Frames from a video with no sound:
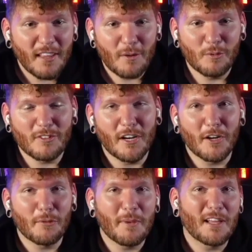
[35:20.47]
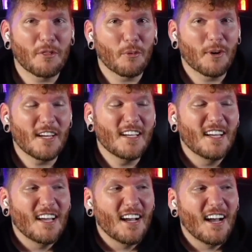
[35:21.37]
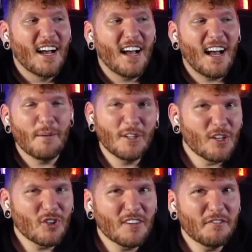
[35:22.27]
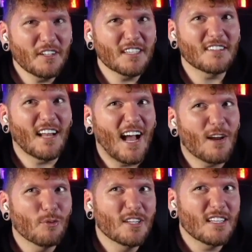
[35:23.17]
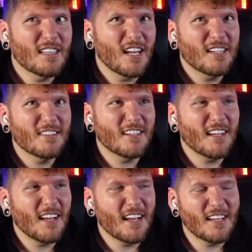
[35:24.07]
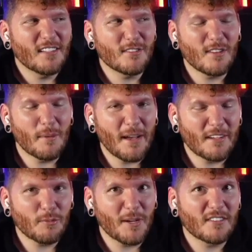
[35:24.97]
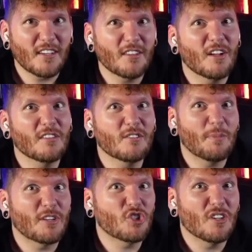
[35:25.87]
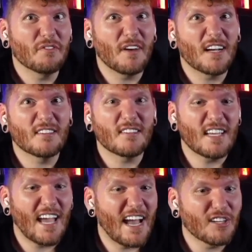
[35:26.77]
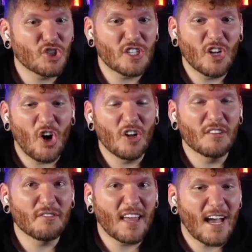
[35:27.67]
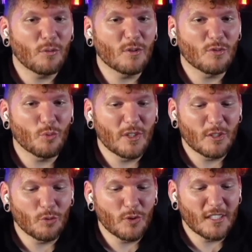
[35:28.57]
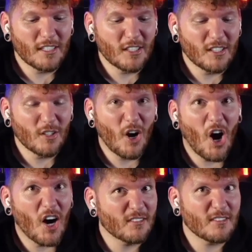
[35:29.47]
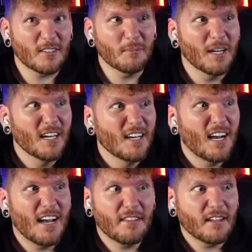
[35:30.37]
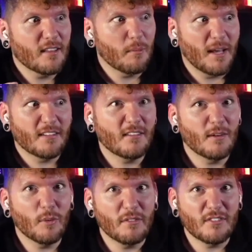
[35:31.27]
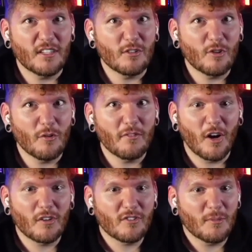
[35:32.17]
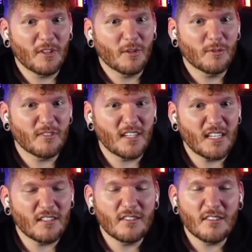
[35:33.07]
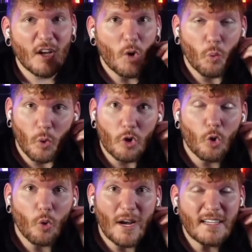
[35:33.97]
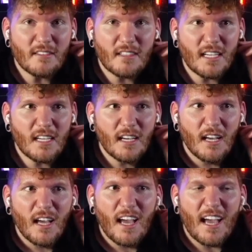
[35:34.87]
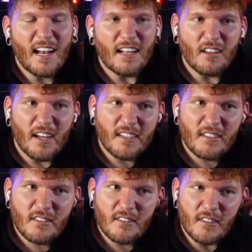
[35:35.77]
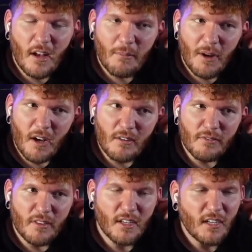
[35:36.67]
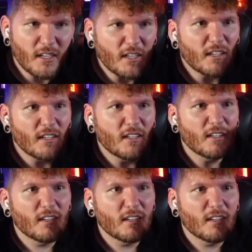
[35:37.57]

That was Iron Man three. I'm a little conflicted. I really liked it in some aspects. I thought the special effects, the action, all of that was really, really good. Awesome. I think the best that we've seen so far, some of those scenes were crazy. And I liked some of the...